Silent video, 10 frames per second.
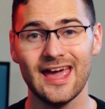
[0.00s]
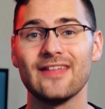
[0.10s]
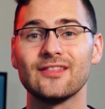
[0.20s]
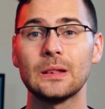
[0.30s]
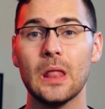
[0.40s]

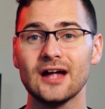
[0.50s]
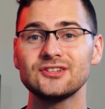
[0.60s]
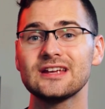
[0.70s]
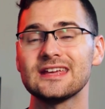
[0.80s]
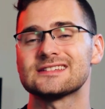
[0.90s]
And the
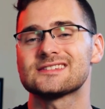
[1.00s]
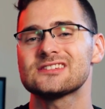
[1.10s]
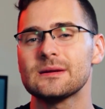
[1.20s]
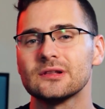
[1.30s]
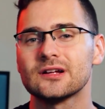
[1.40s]
logic is
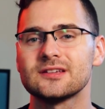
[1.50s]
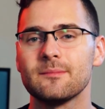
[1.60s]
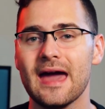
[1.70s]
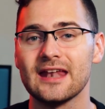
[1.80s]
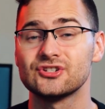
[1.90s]
similar to
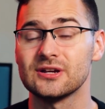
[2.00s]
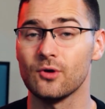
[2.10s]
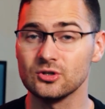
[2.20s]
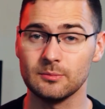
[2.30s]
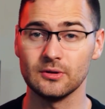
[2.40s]
managing
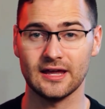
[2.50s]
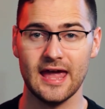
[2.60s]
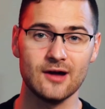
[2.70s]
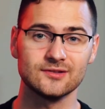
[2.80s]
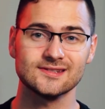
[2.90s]
multiple
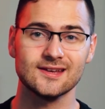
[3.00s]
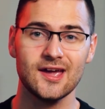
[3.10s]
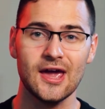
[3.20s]
accounts.